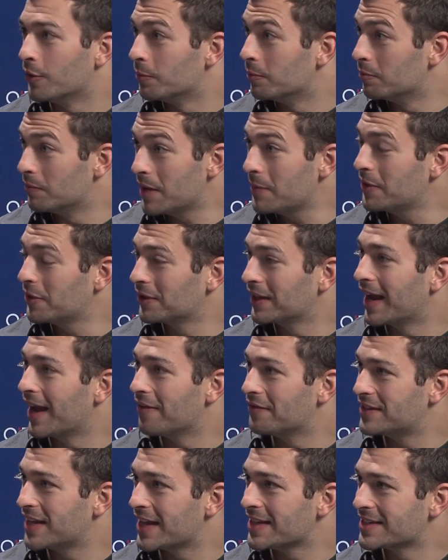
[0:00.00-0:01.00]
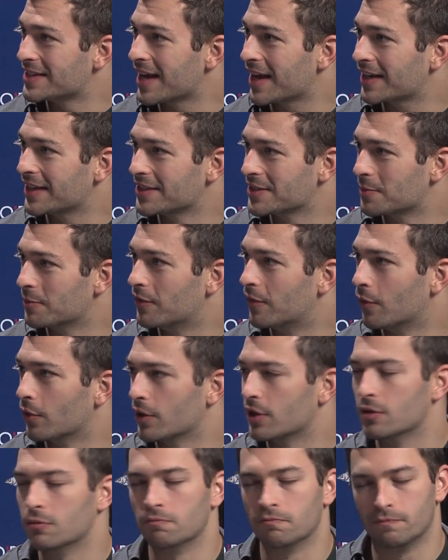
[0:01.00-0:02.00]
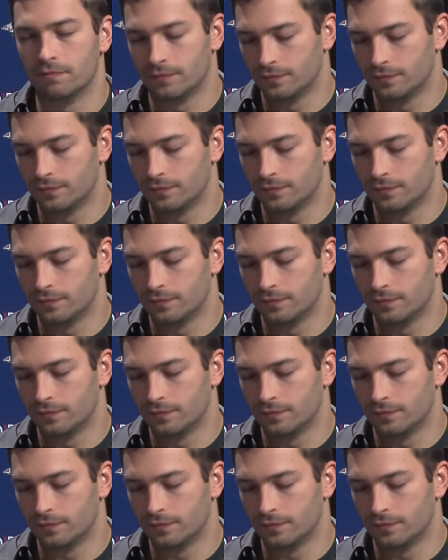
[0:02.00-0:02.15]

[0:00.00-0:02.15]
and maybe only have ten seconds before you